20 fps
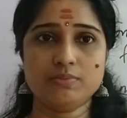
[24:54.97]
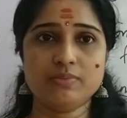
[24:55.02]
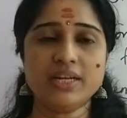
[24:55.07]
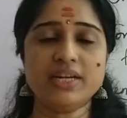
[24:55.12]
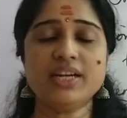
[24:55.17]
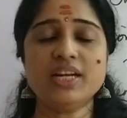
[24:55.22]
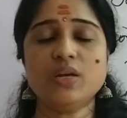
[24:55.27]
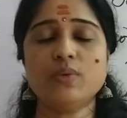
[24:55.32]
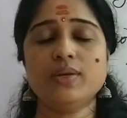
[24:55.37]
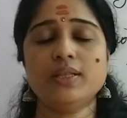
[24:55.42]

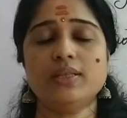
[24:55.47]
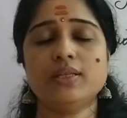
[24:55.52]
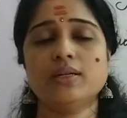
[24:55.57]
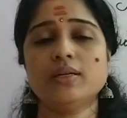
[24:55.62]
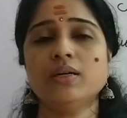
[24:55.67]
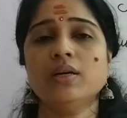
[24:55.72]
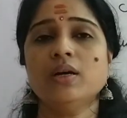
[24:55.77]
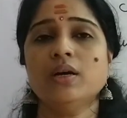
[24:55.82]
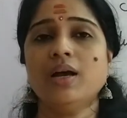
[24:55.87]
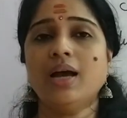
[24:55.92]
be ready with
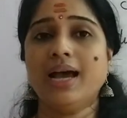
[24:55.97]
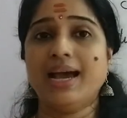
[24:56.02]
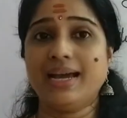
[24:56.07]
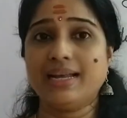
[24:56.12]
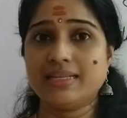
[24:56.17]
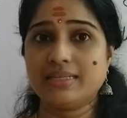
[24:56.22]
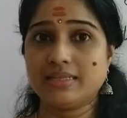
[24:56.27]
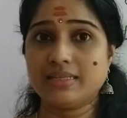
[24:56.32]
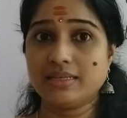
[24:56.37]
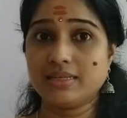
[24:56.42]
the
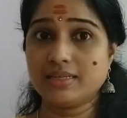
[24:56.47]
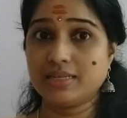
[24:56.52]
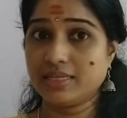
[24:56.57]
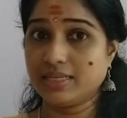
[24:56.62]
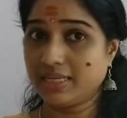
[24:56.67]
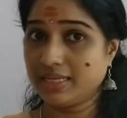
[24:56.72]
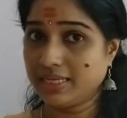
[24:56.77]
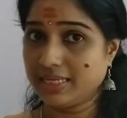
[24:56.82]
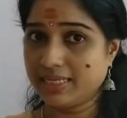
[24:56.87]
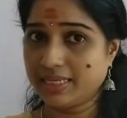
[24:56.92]
answers
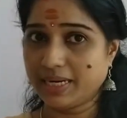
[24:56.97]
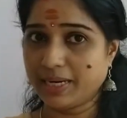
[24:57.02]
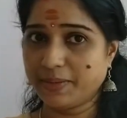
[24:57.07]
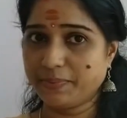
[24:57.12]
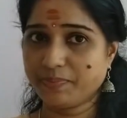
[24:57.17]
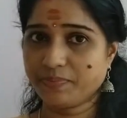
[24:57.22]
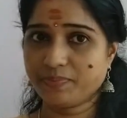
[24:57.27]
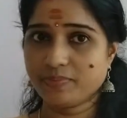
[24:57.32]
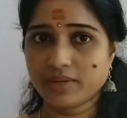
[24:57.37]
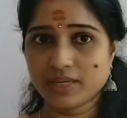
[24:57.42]
at any
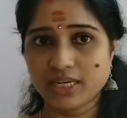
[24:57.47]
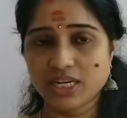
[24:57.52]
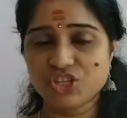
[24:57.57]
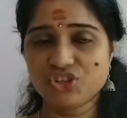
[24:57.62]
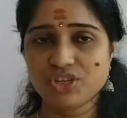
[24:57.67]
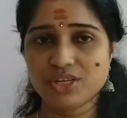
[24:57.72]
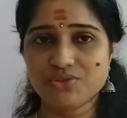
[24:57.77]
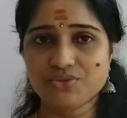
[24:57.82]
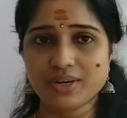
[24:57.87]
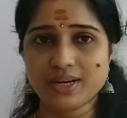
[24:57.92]
time.
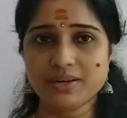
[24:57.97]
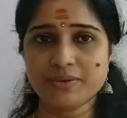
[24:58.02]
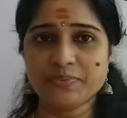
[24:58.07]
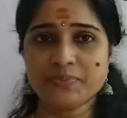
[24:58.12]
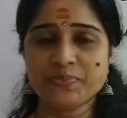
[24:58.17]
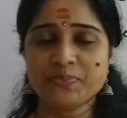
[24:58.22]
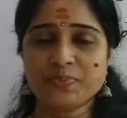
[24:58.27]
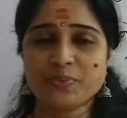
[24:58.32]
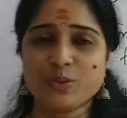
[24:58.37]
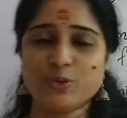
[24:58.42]
Clear,
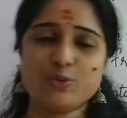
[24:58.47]
children?